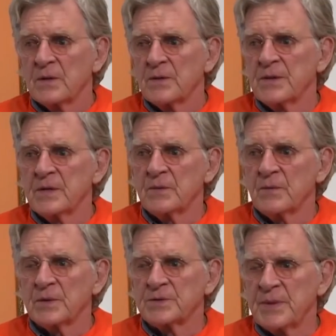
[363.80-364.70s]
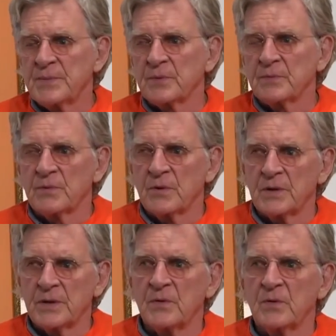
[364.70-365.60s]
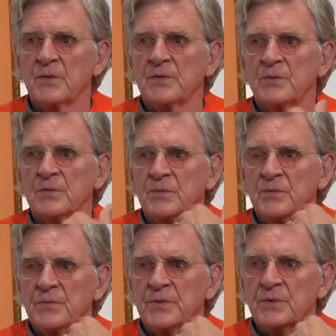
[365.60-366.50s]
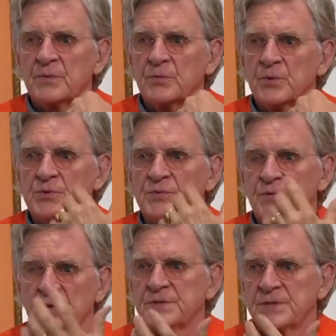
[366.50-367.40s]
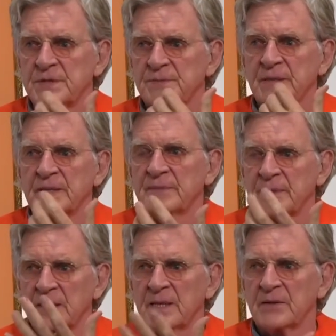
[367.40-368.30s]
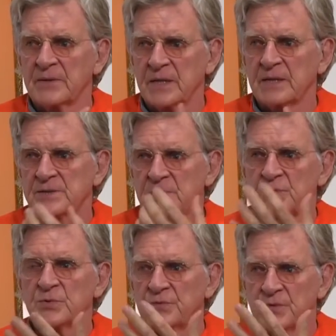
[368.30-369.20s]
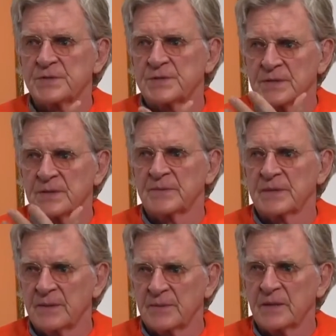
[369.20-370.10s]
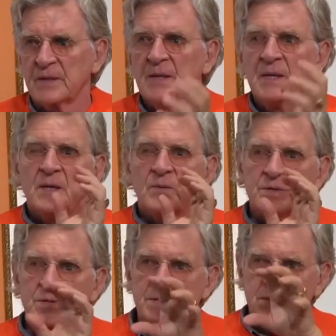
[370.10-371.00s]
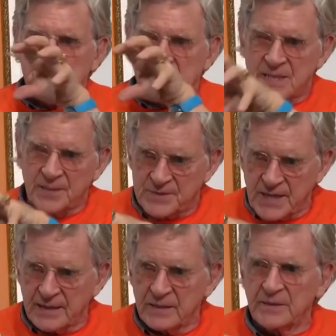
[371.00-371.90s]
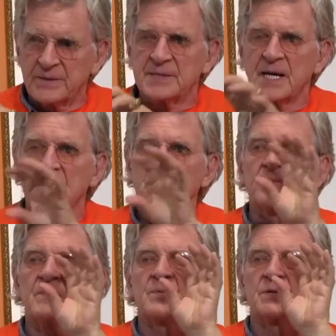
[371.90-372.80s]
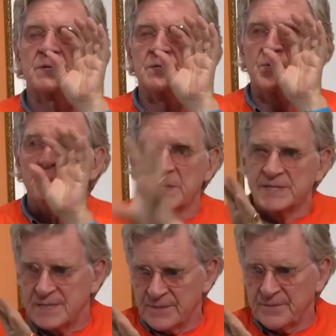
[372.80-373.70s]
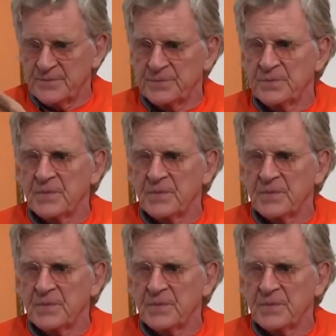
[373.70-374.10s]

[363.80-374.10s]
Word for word: the, which people wrongly call the, the root verses, the Madhyamaka Karikas, the root verses on the Madhyamaka, which is just the subtitle. The title of the book is The Wisdom.